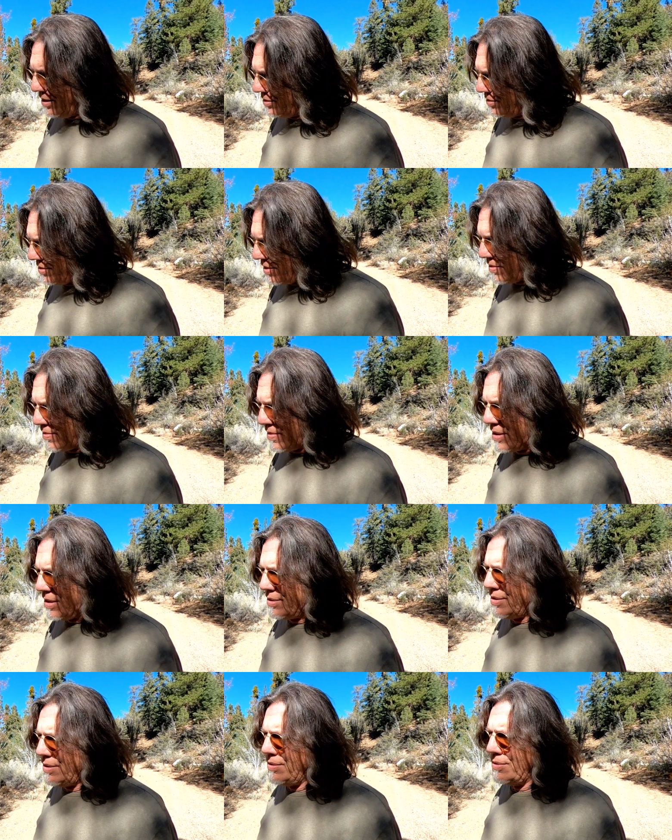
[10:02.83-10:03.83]
you don't want to
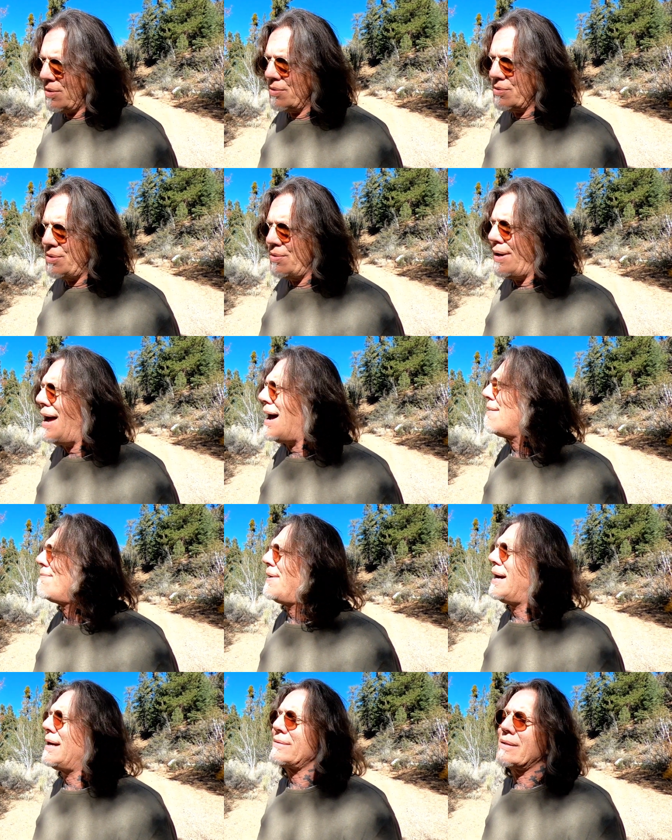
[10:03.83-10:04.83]
do. Don't do it
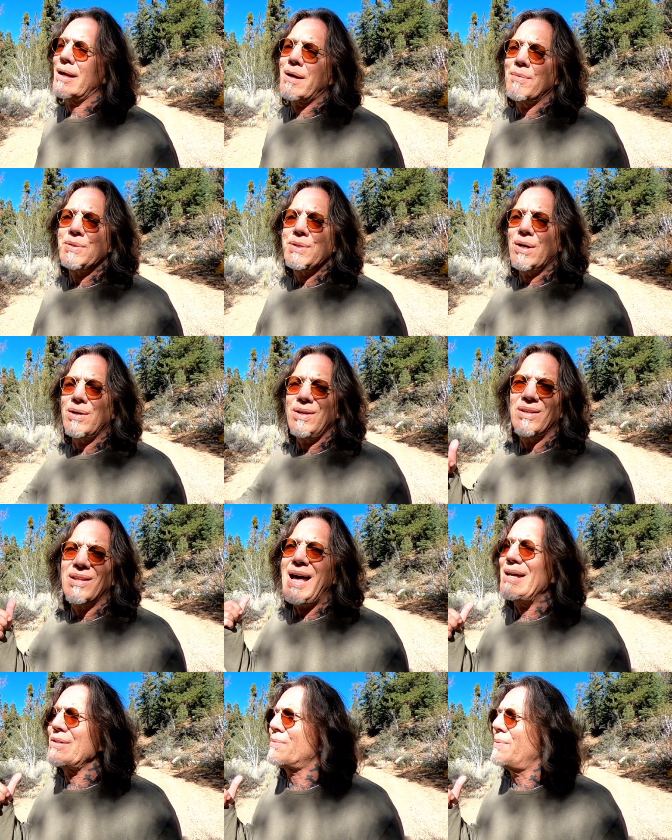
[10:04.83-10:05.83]
half-ass. Like I was telling you
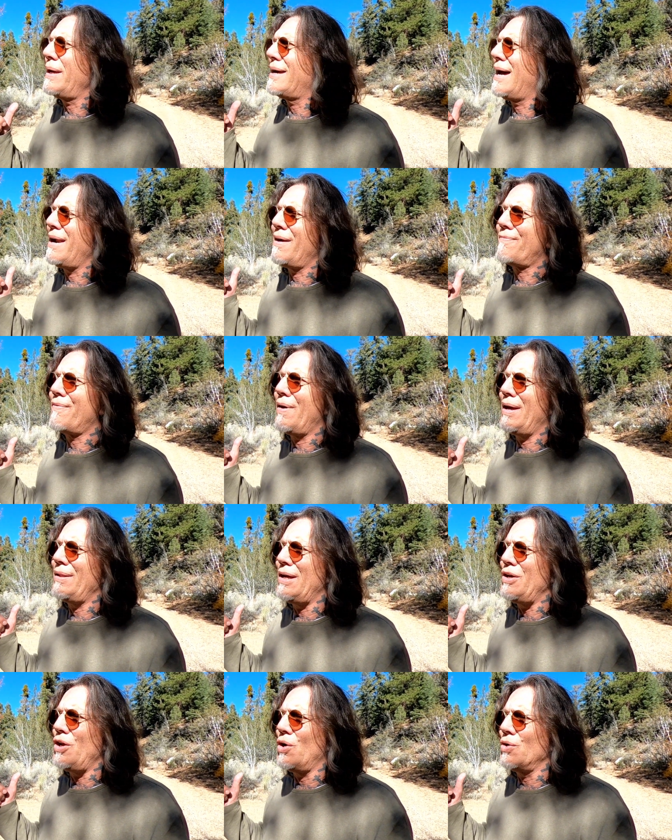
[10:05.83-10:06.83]
last week, I had a friend
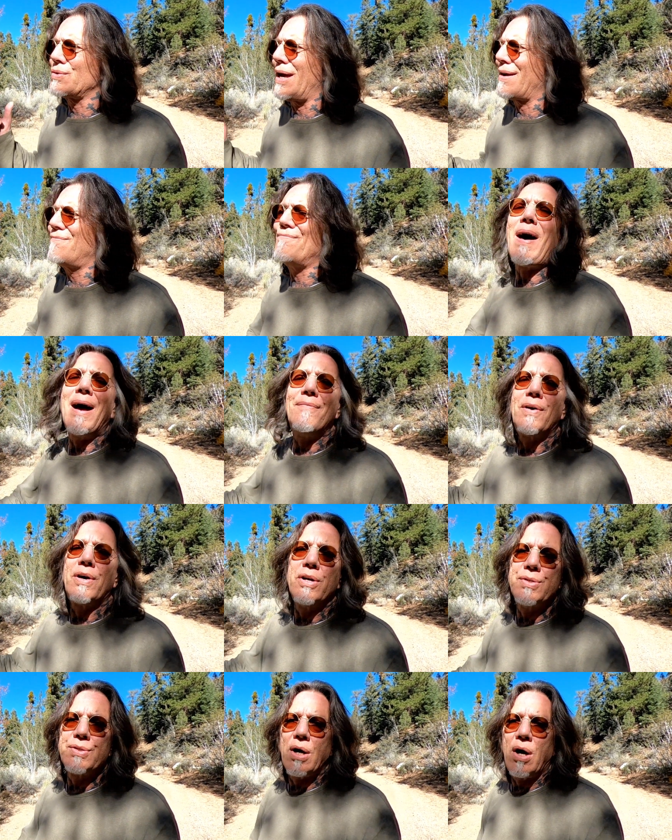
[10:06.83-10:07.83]
that knows like
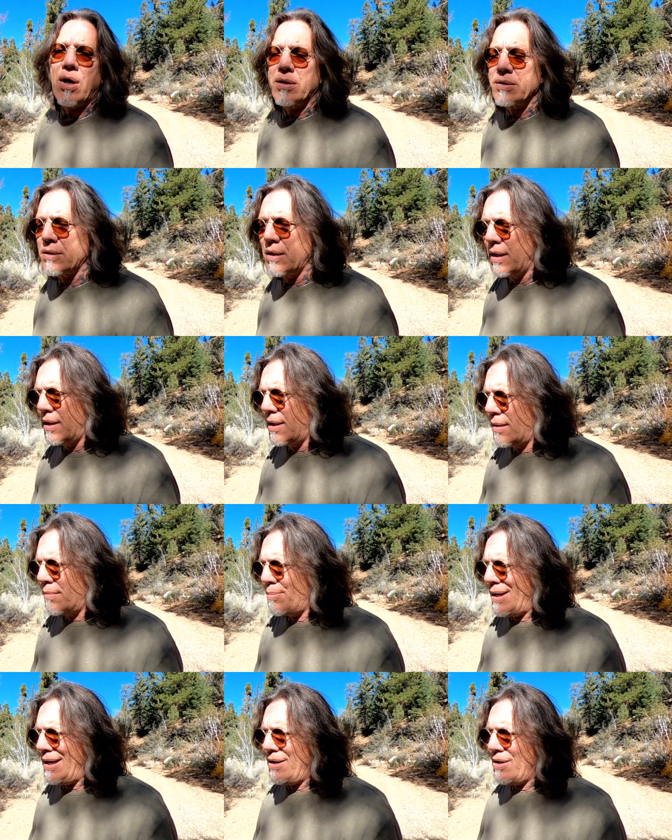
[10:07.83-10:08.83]
500 songs,
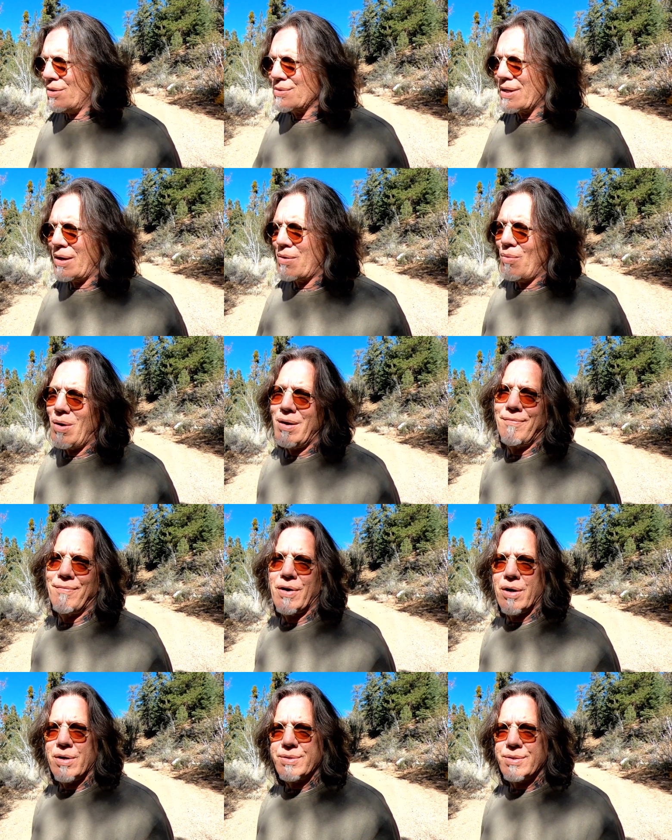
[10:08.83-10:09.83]
but he knows like one
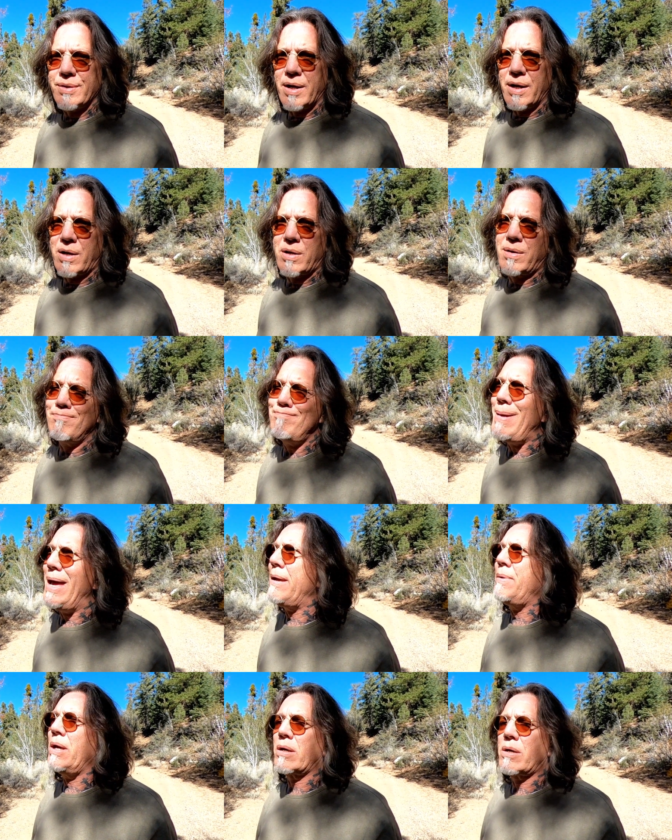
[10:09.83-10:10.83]
verse and
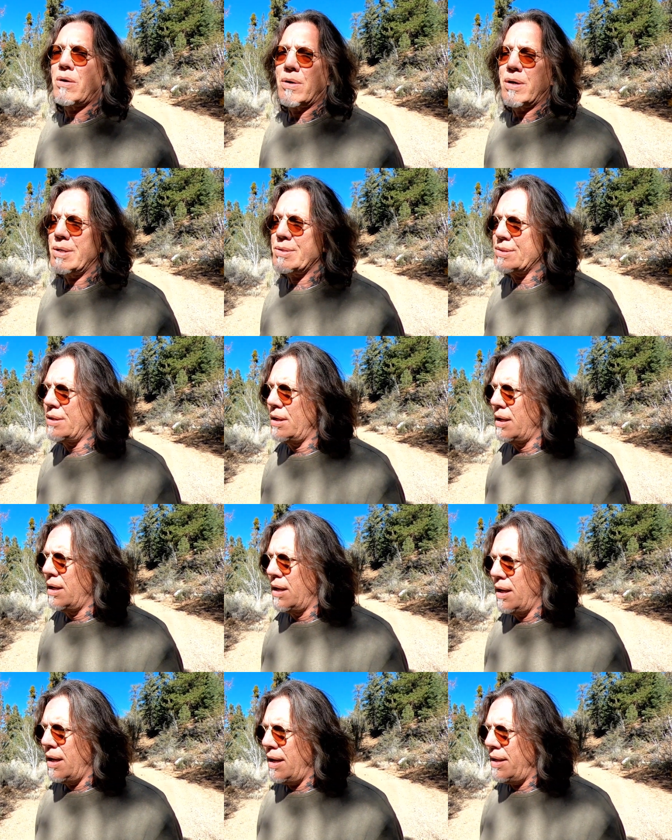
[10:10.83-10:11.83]
maybe a chorus,
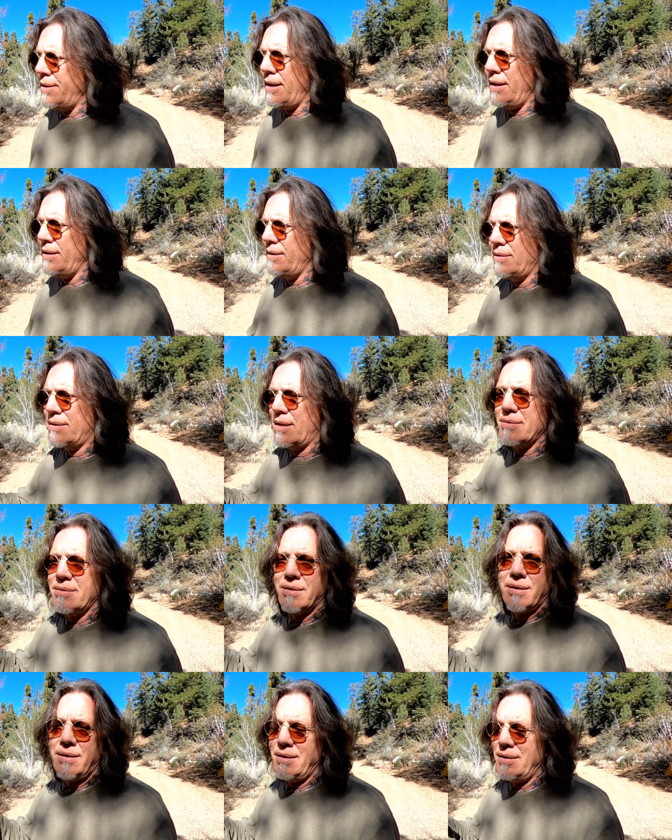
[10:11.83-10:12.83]
and
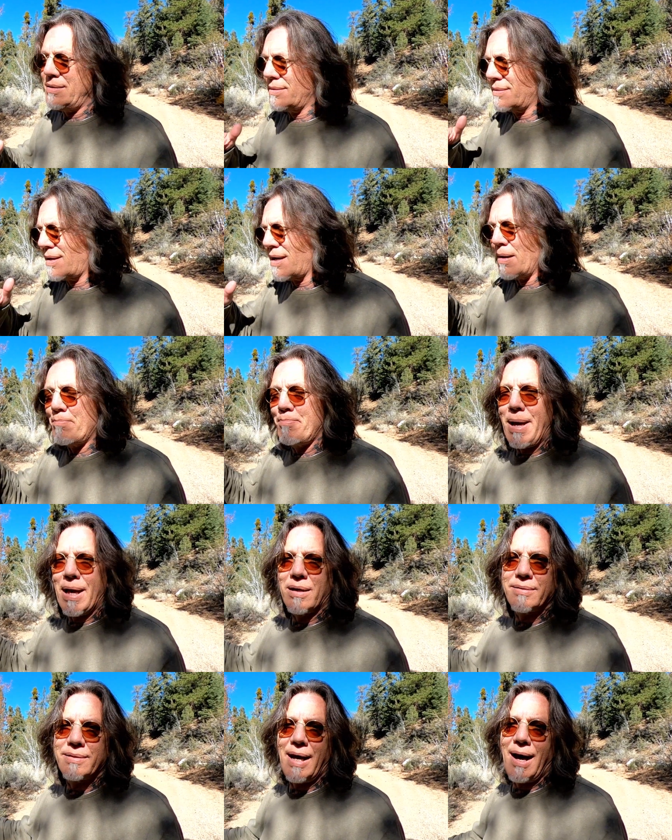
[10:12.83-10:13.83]
then he just kind of
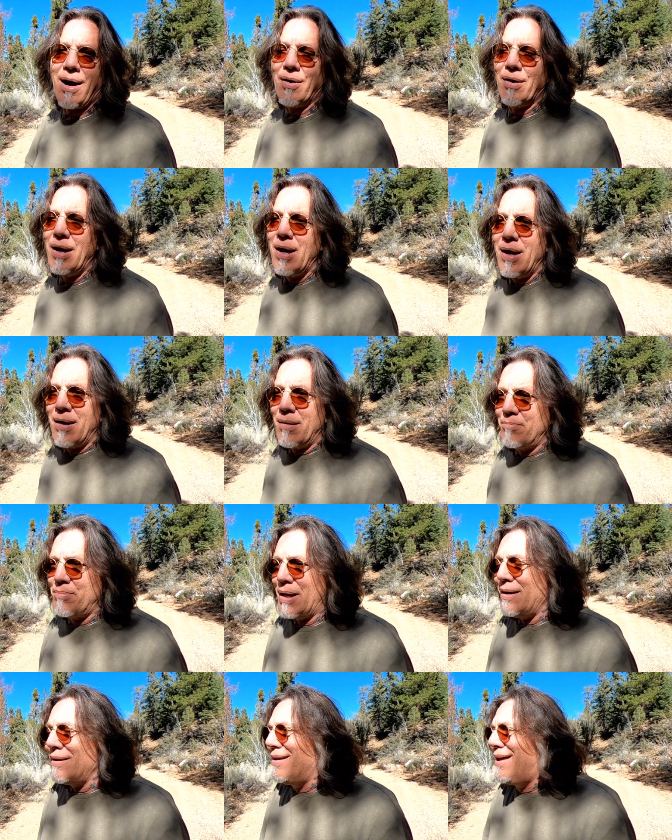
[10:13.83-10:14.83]
bails out.
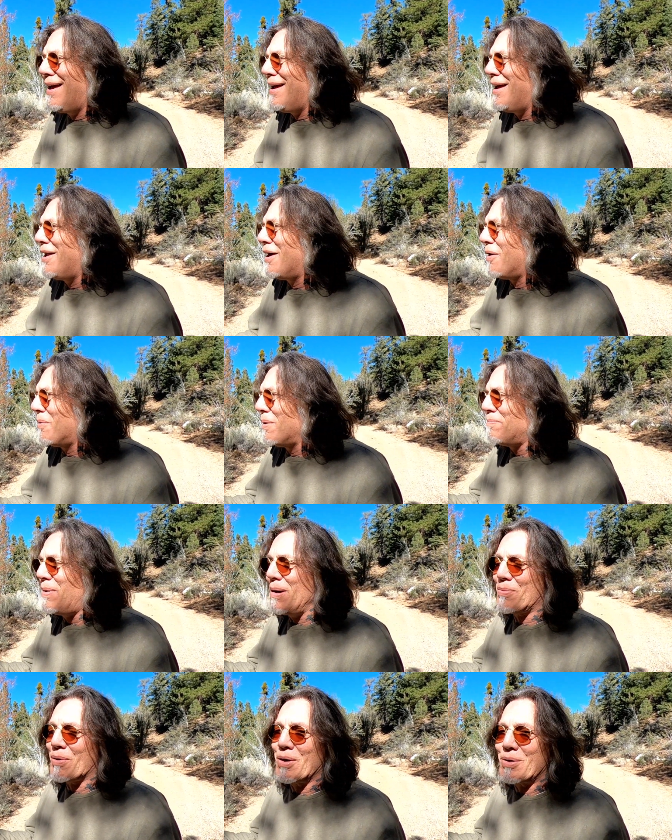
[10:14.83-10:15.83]
But you know, when
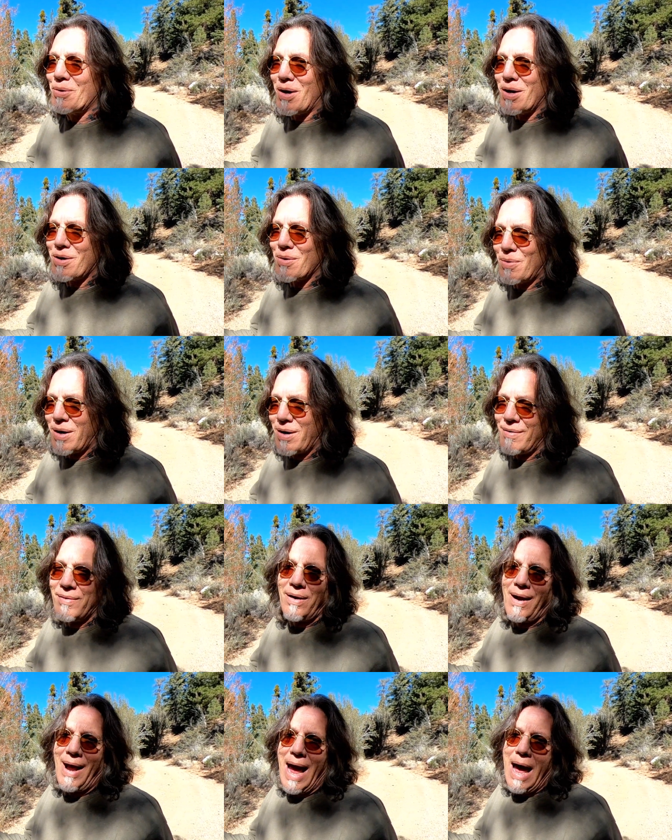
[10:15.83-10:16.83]
people are drunk or whatever,
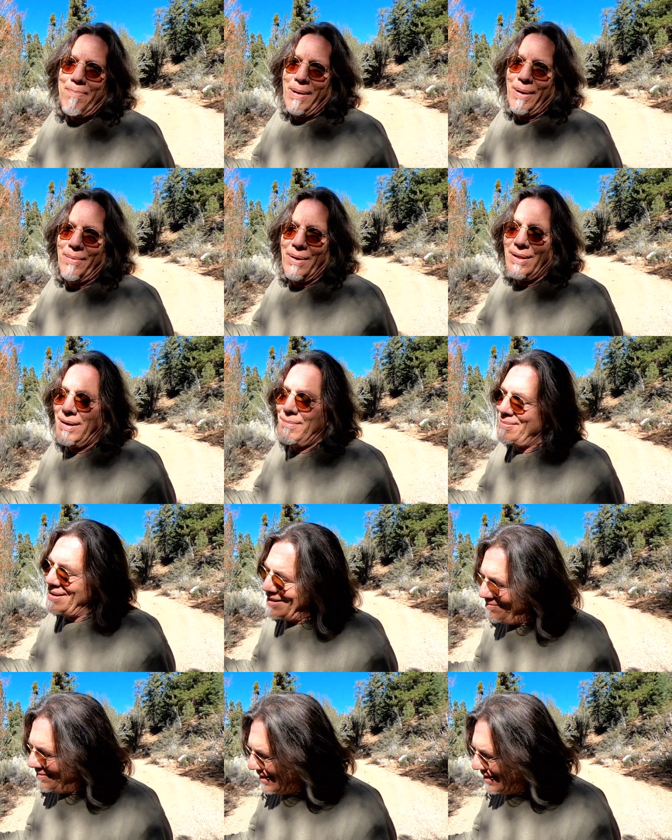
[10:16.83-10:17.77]
they're happy with it. But